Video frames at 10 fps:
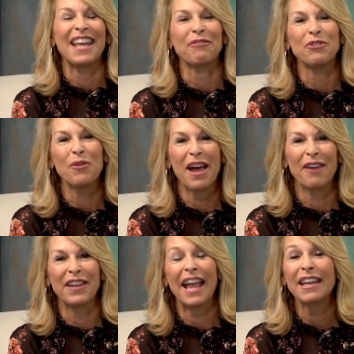And if you
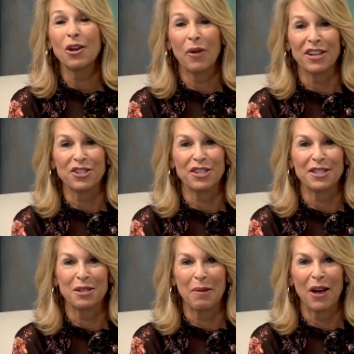have any
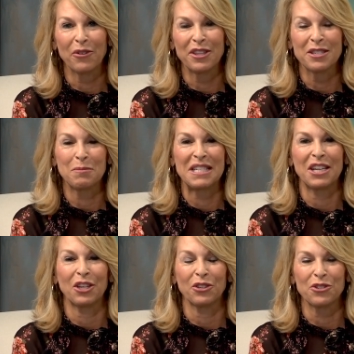questions about this
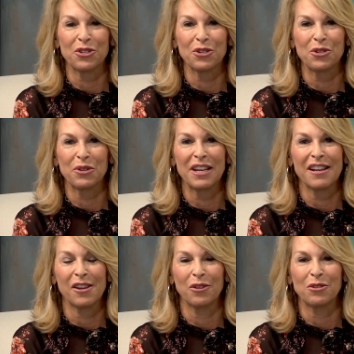particular surgery,
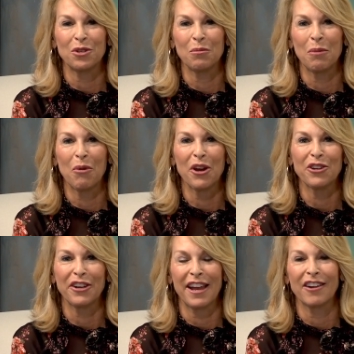go to
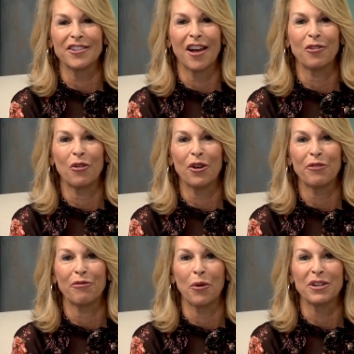memorialcare dot org
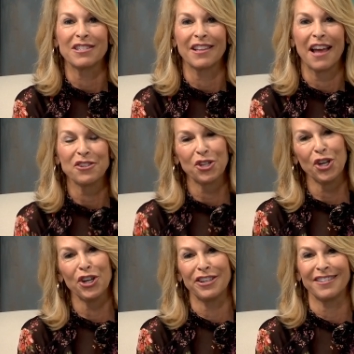forward slash
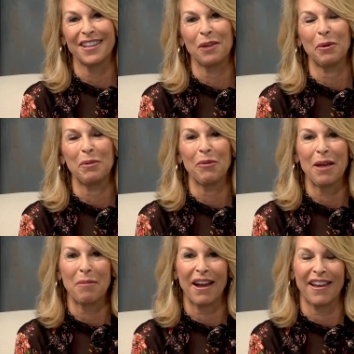GERD, and we'll be
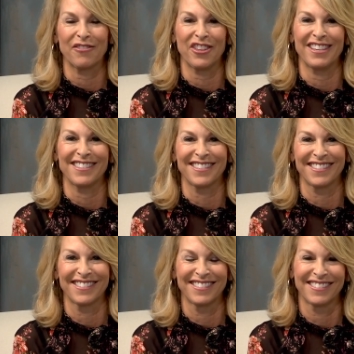right back after
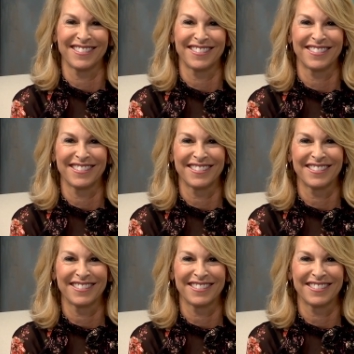this.